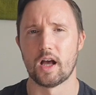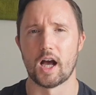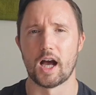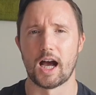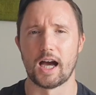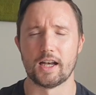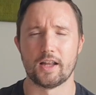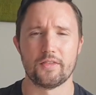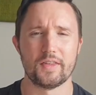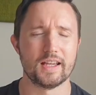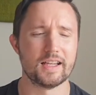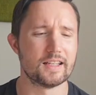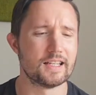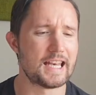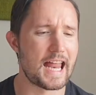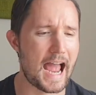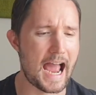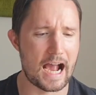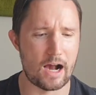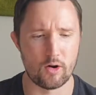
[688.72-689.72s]
And I think
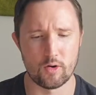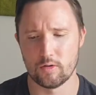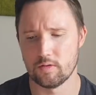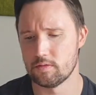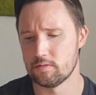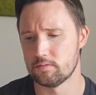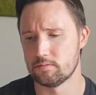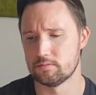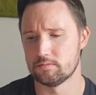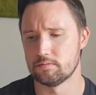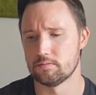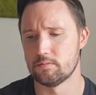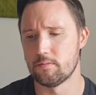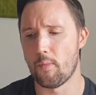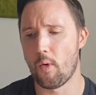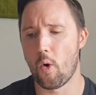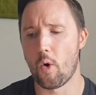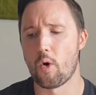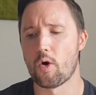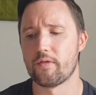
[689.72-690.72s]
now,
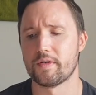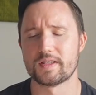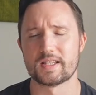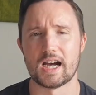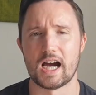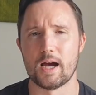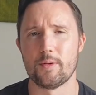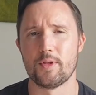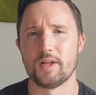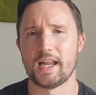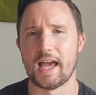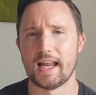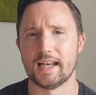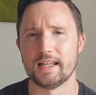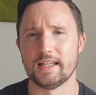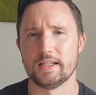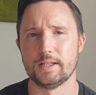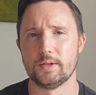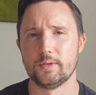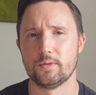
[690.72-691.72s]
more of a time than
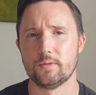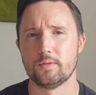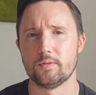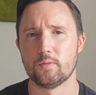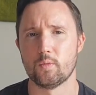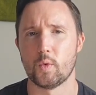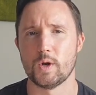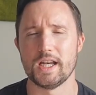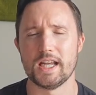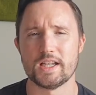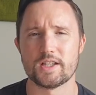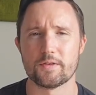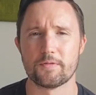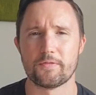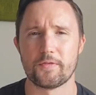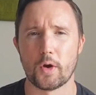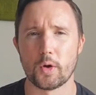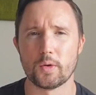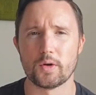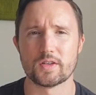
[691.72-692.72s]
any, we need to
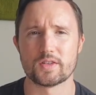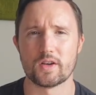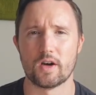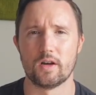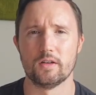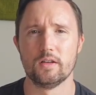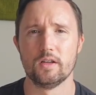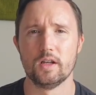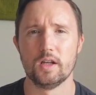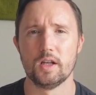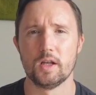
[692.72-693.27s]
focus on